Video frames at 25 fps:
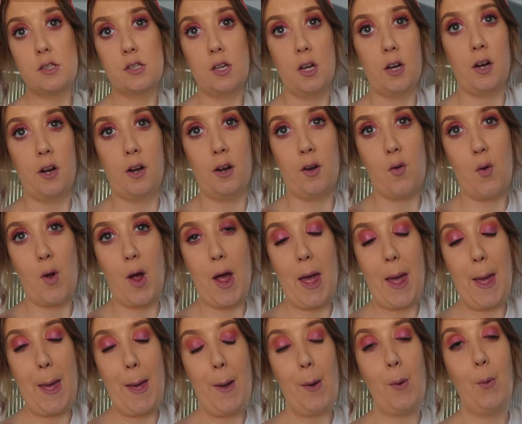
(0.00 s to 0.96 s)
So,
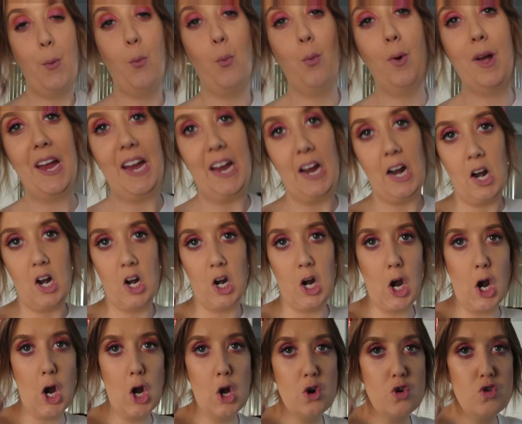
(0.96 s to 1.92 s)
we are
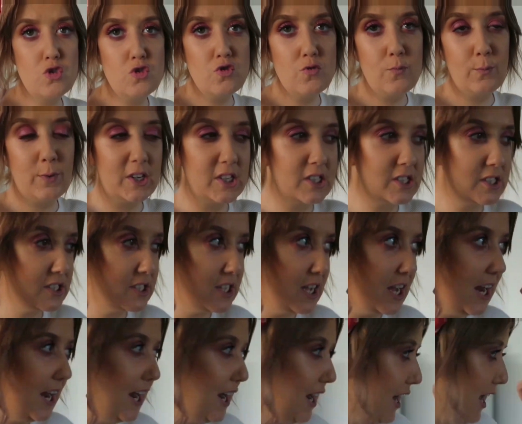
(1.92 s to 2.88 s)
home, we just
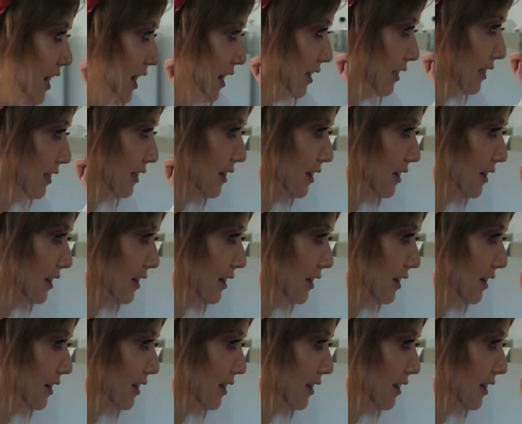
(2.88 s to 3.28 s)
ate our